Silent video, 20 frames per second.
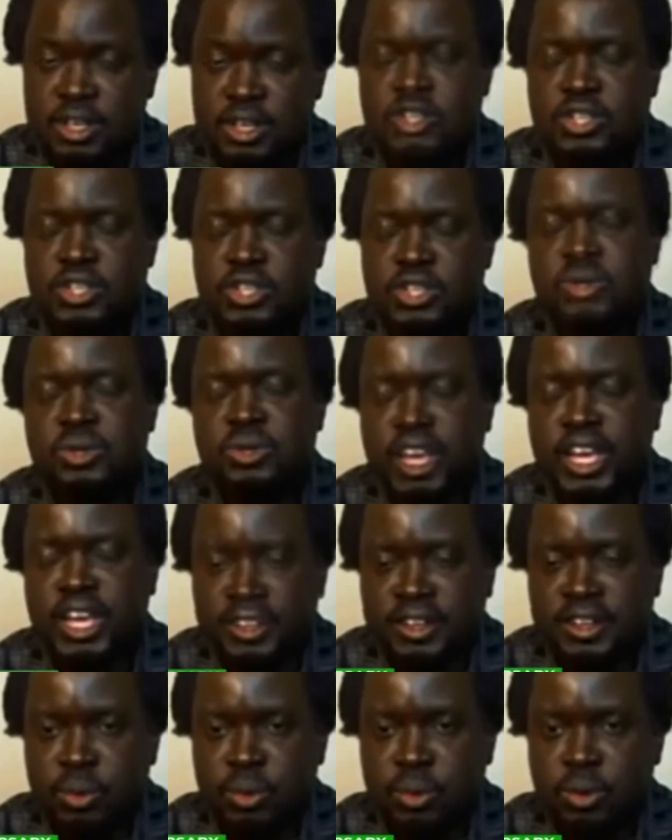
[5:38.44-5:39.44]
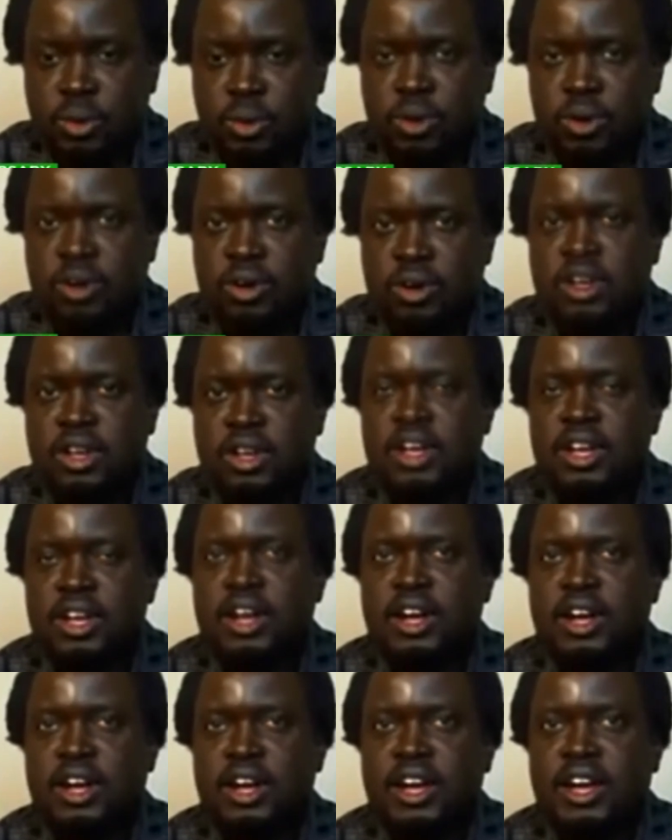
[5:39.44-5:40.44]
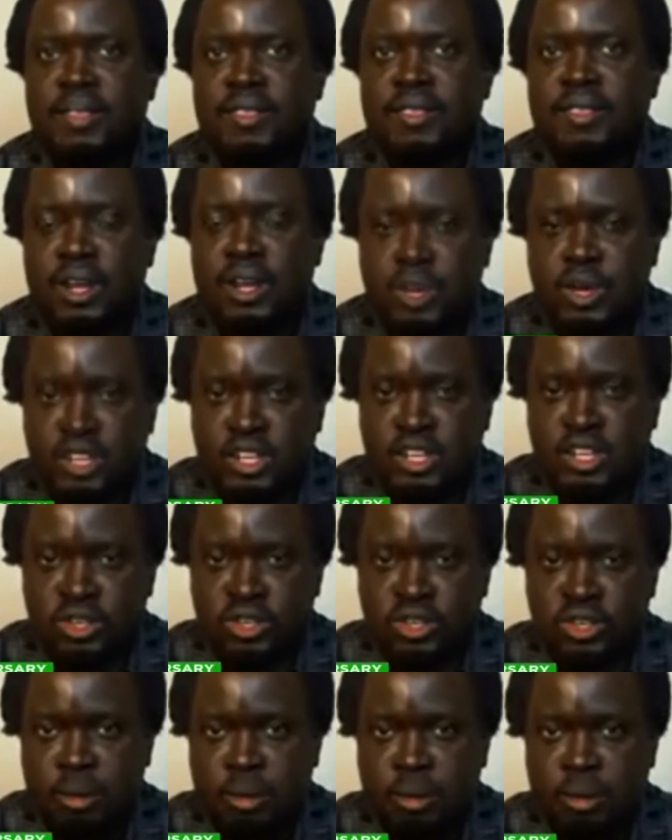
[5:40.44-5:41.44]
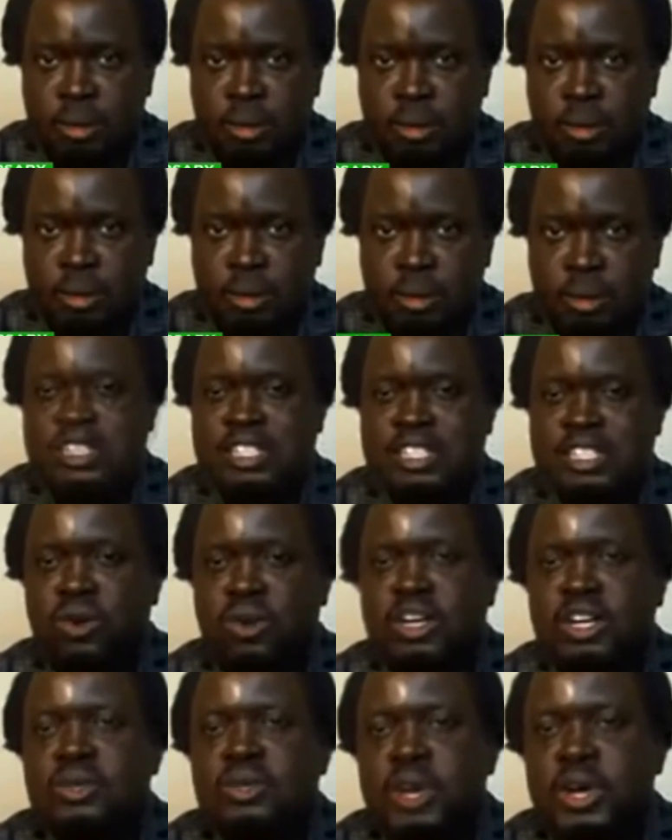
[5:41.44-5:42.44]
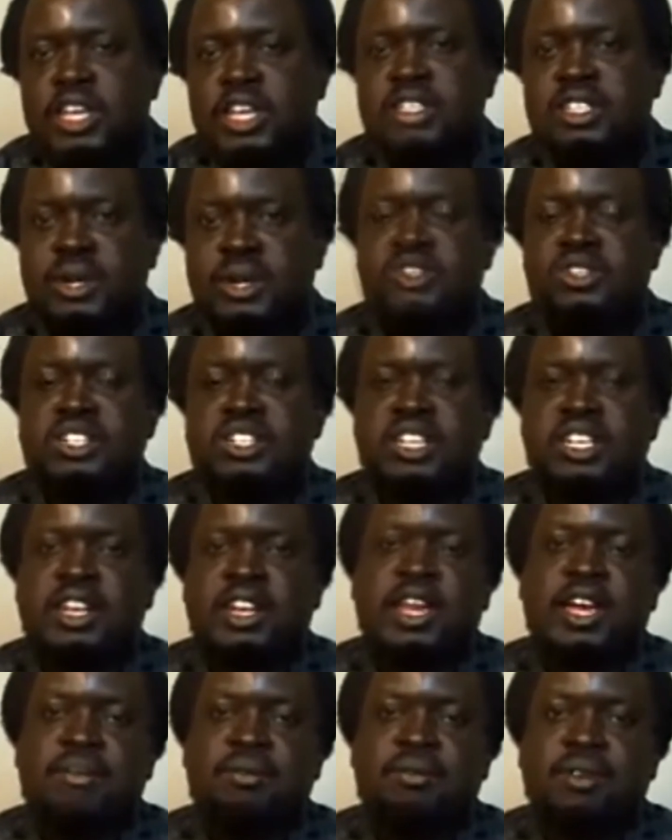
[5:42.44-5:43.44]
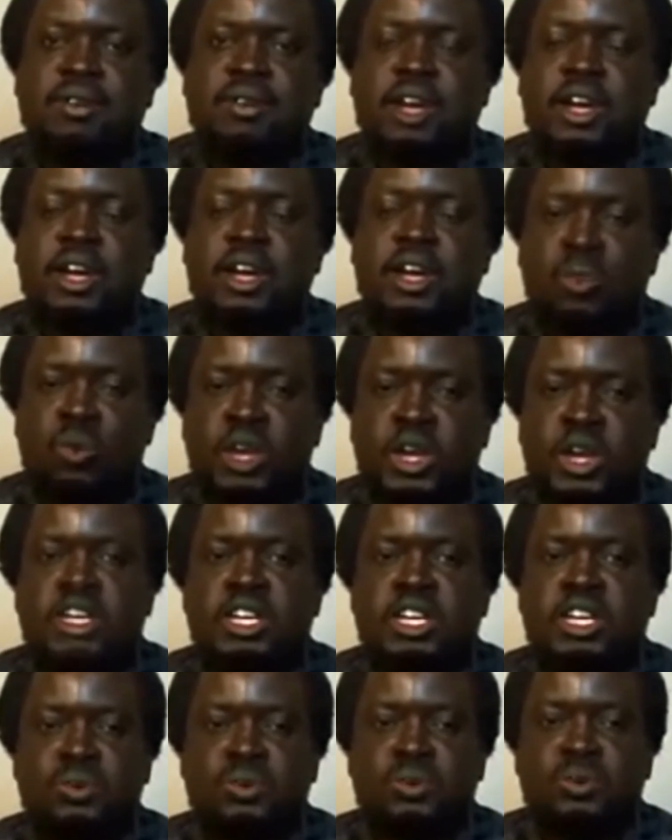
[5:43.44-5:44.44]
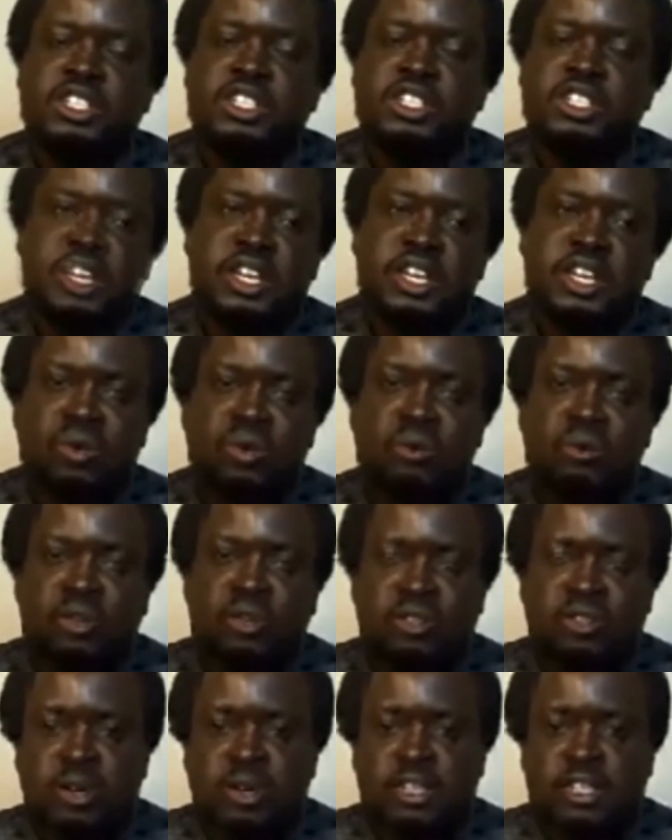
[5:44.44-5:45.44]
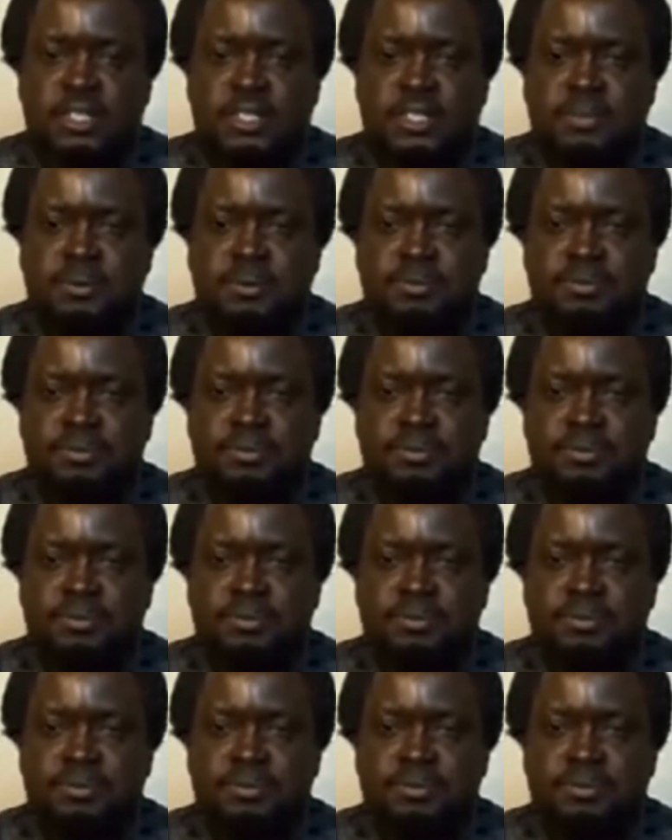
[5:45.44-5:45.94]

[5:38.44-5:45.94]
So end the war, and then we talk about grievances. That's the only way South Sudanese can have a way in which it can go back to normalcy.